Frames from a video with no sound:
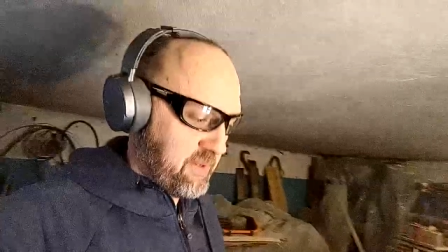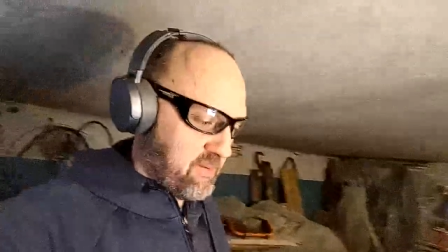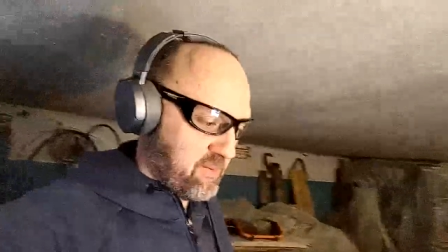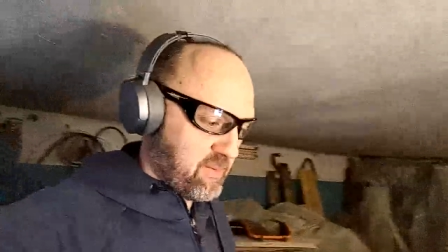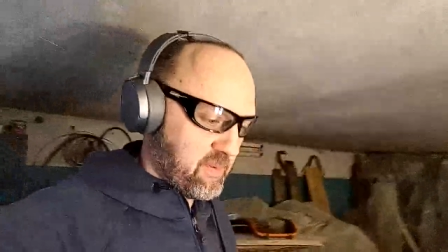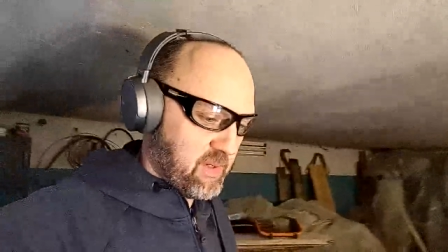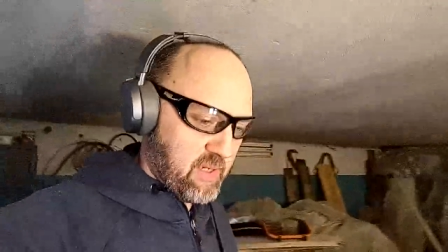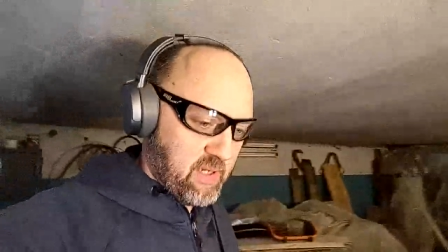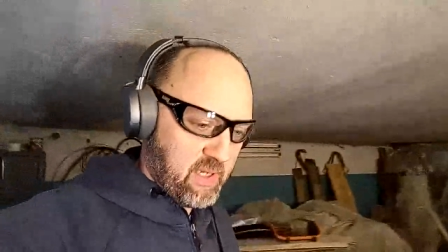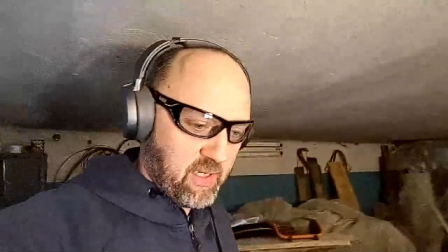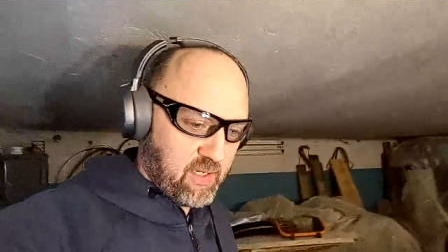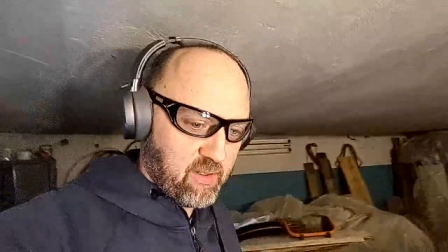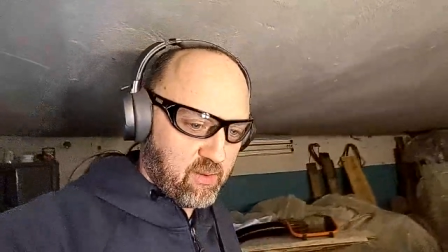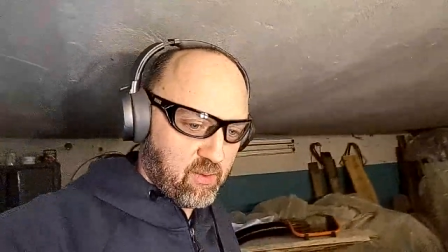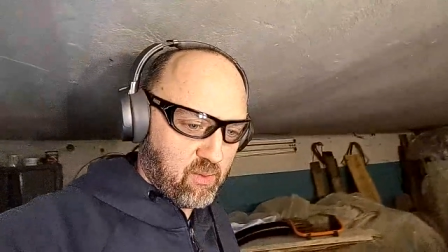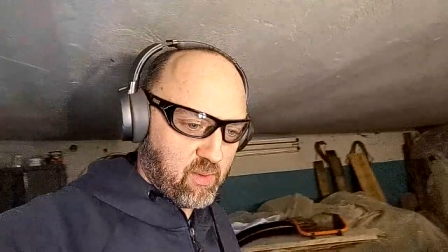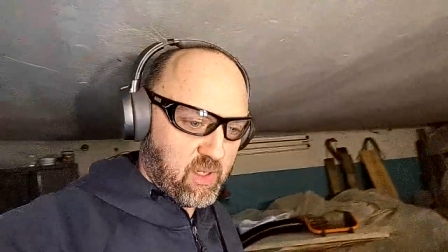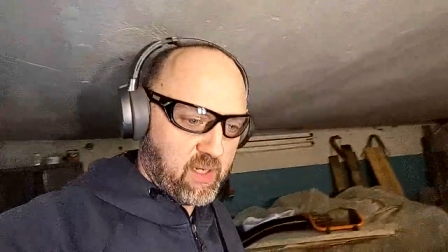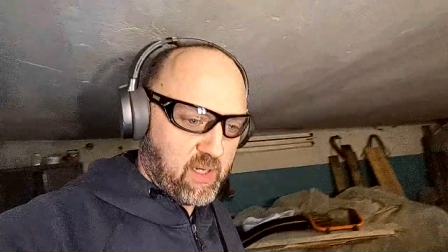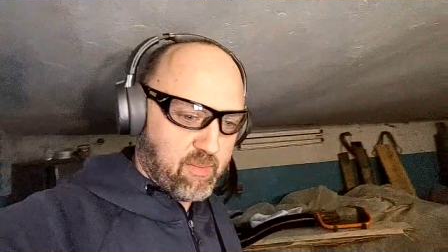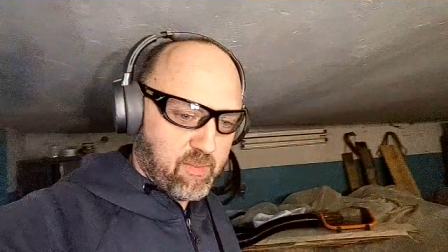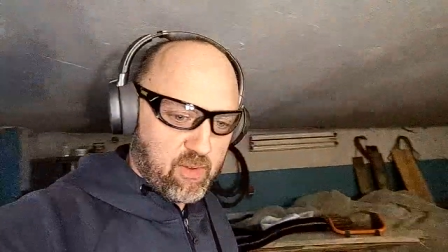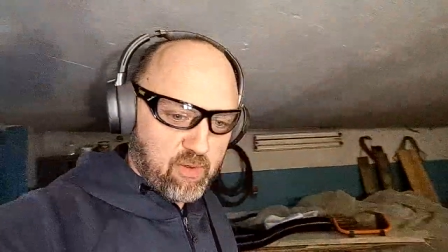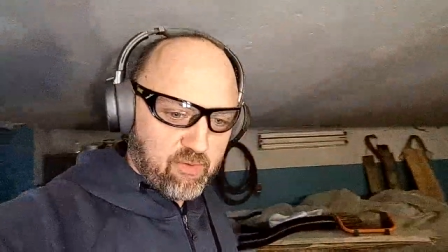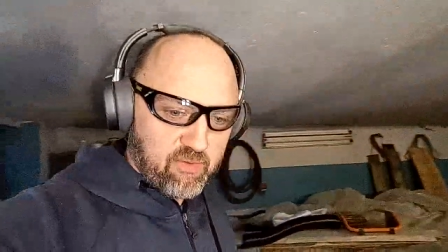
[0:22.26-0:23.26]
with me
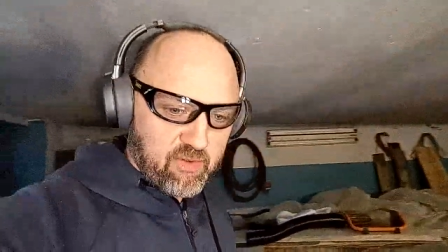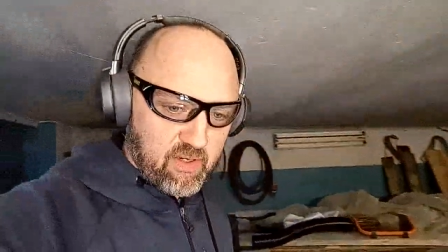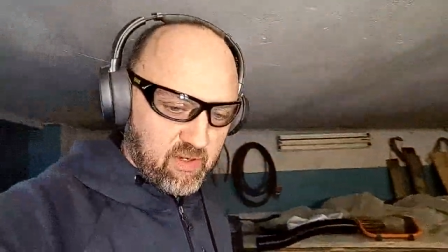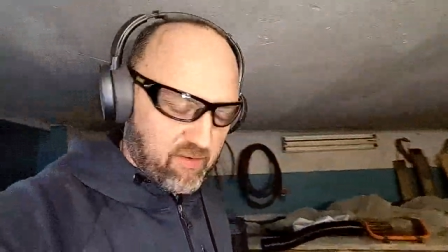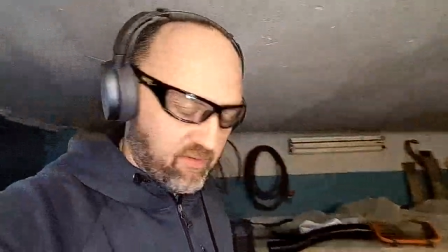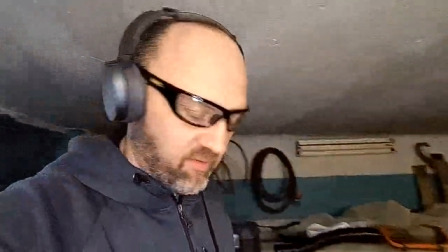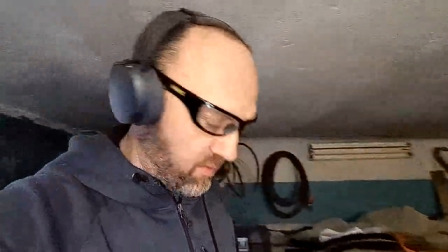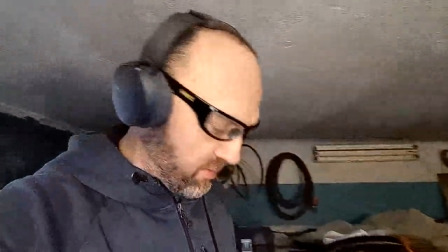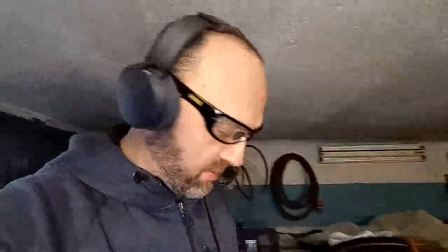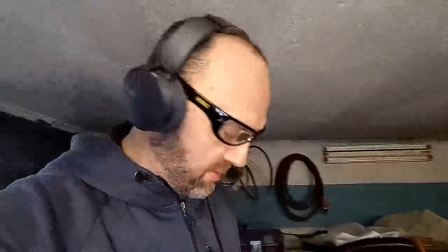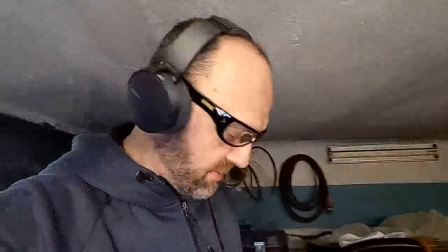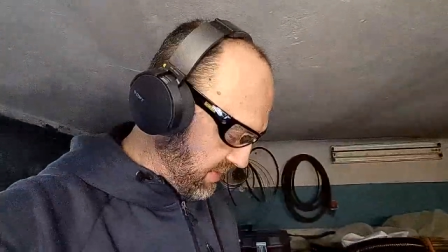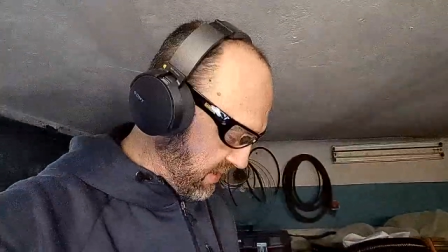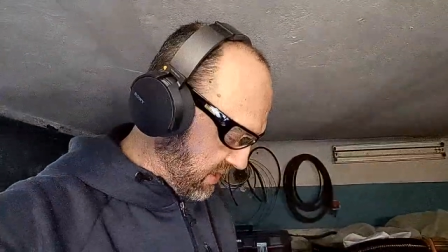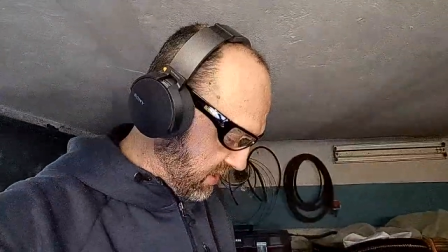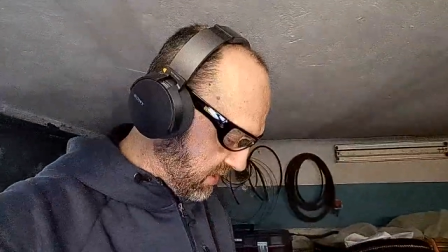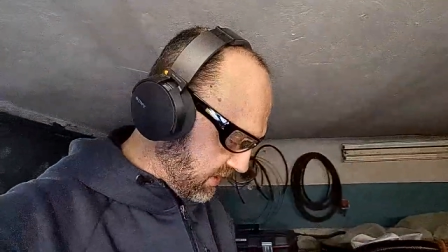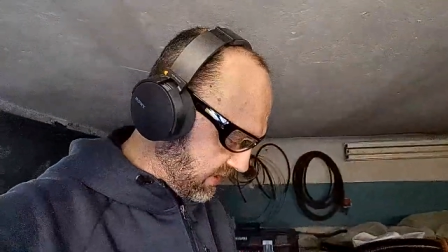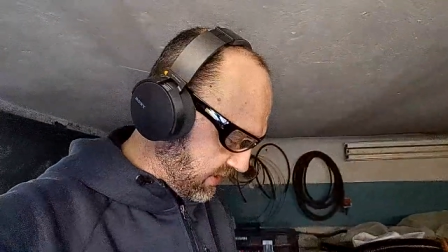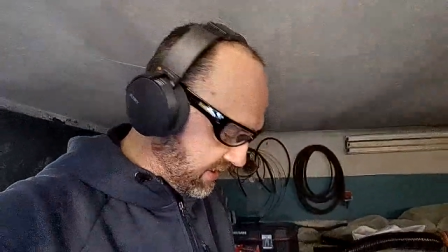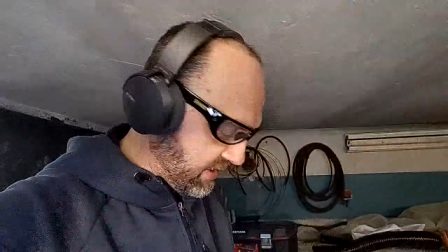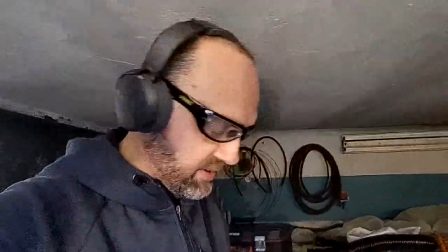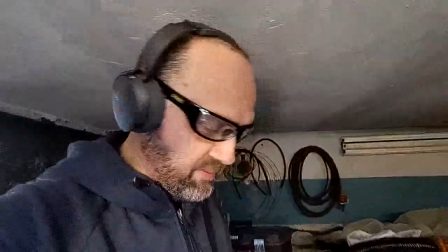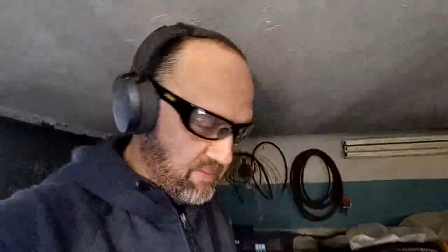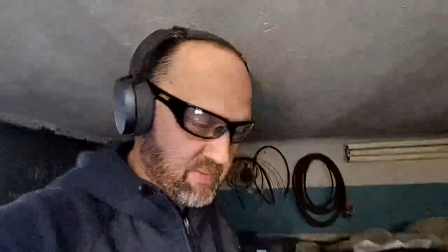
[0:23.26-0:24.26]
when I moved here from
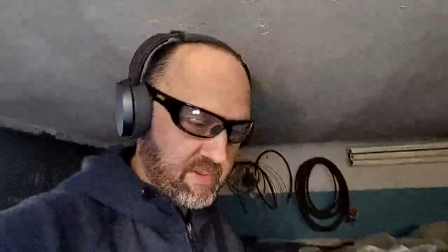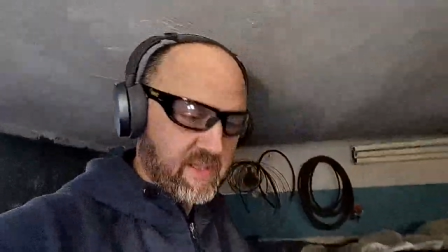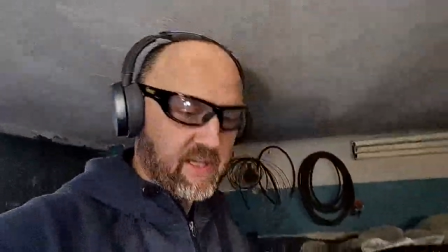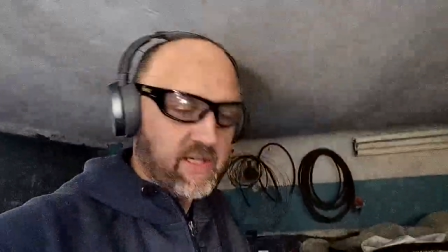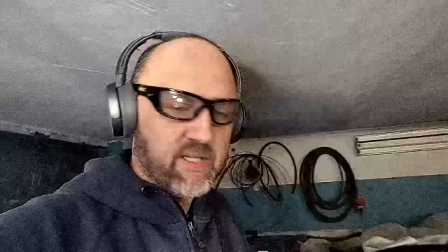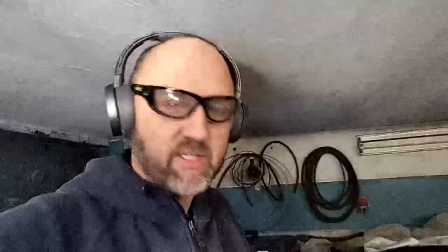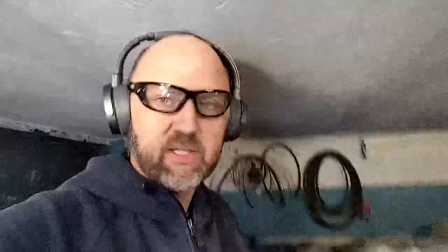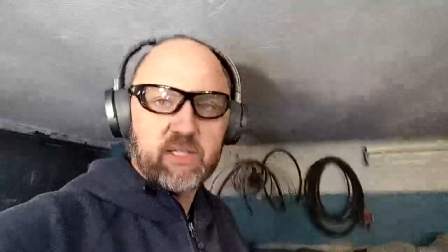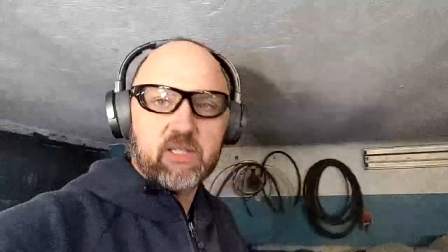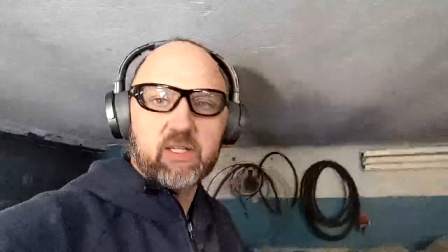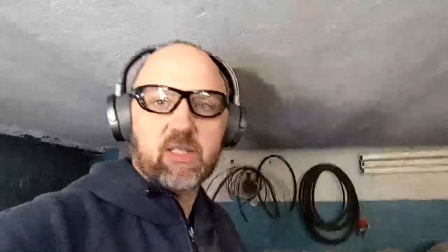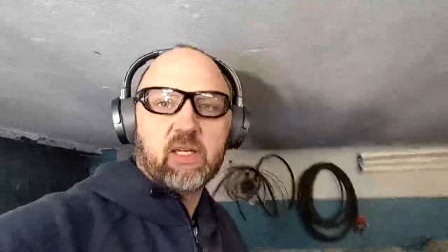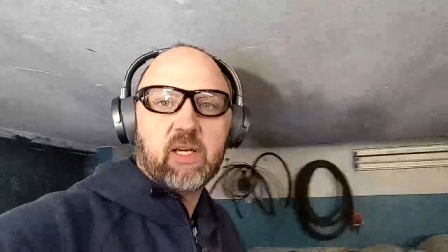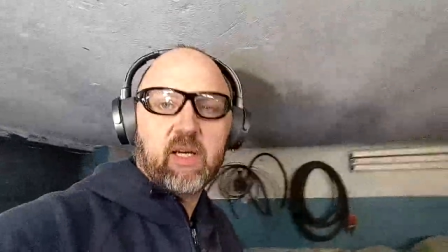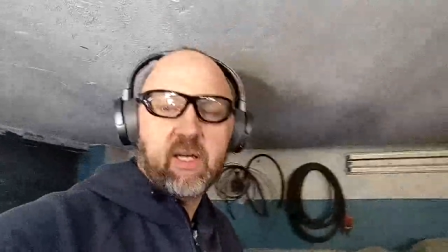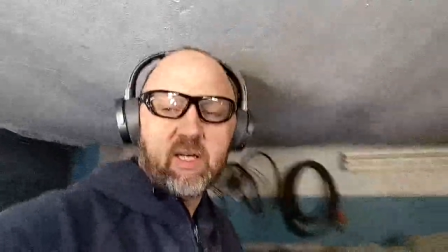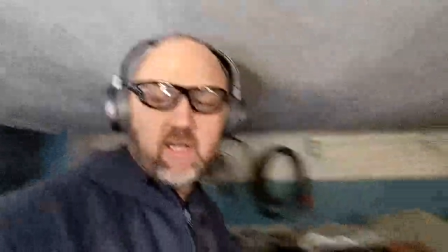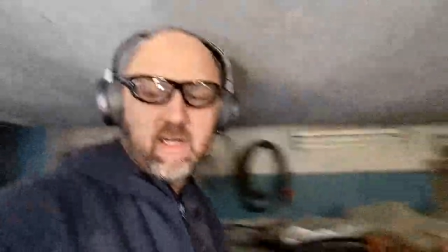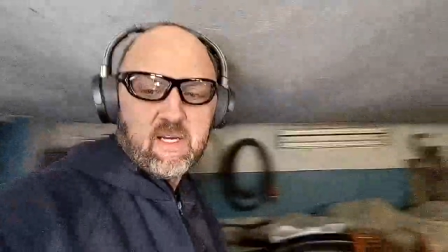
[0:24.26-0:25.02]
America, but they just,